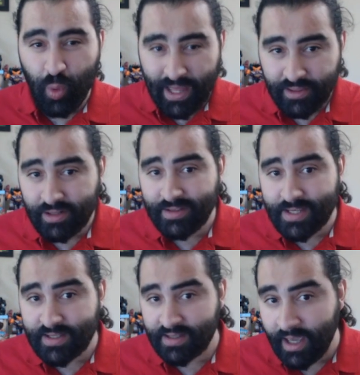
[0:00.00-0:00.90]
Whether
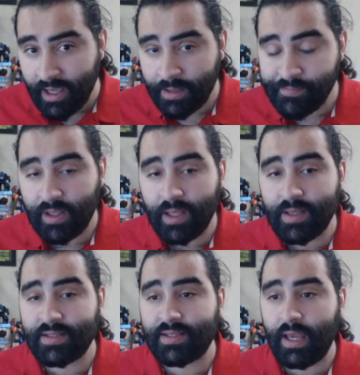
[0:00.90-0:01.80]
this game
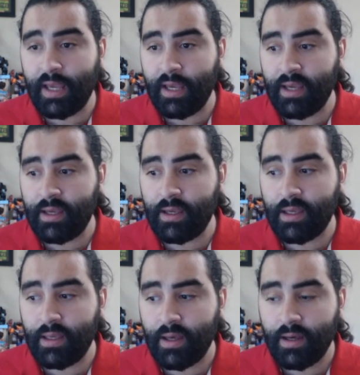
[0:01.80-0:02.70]
is
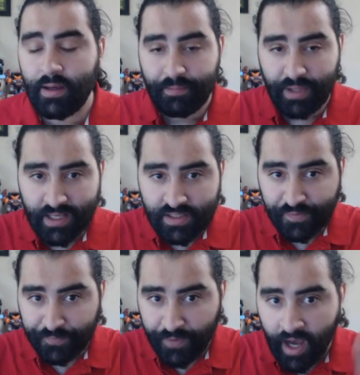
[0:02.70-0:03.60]
a
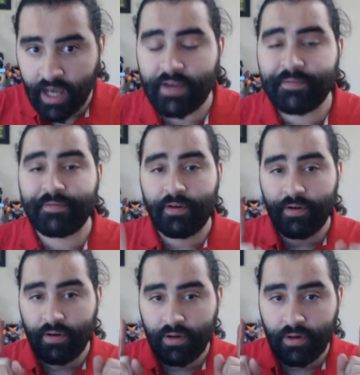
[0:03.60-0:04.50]
PS5
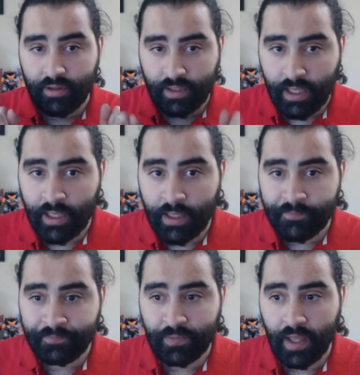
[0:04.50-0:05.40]

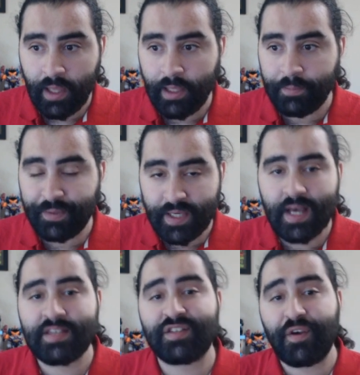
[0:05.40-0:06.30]
game, a
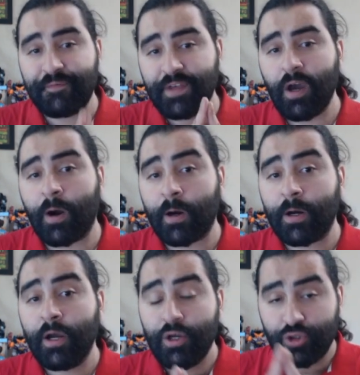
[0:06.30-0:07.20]

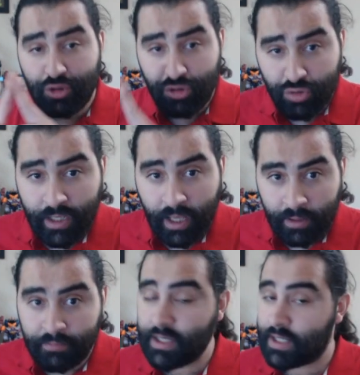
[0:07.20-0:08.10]
PSVR 2
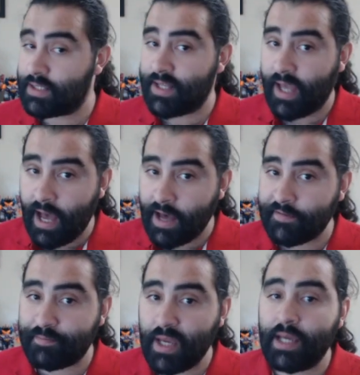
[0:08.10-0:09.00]
game, because they
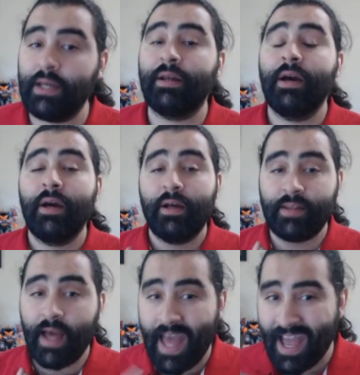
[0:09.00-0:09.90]
have made
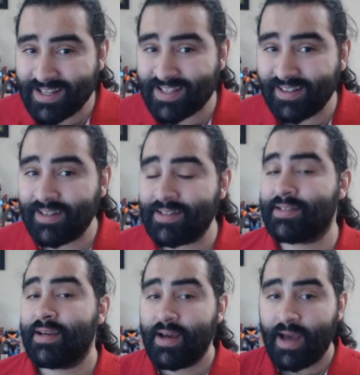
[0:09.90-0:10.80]
the
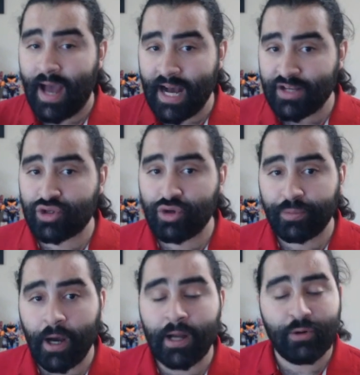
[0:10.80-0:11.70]
excellent
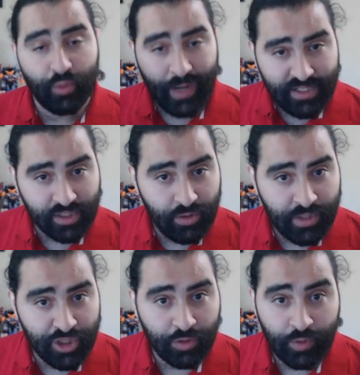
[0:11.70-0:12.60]
Astrobot Rescue
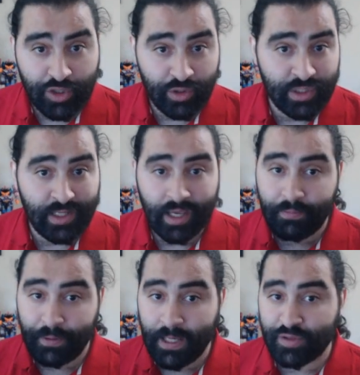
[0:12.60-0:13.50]
Mission, which is
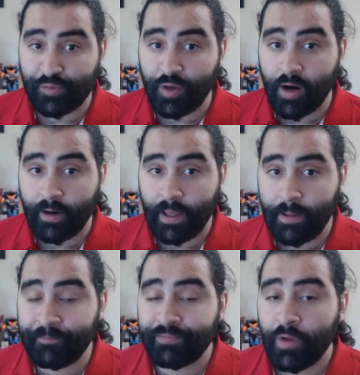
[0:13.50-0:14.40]
a PSVR
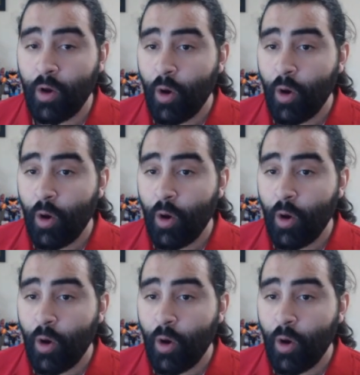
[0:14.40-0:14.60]
game,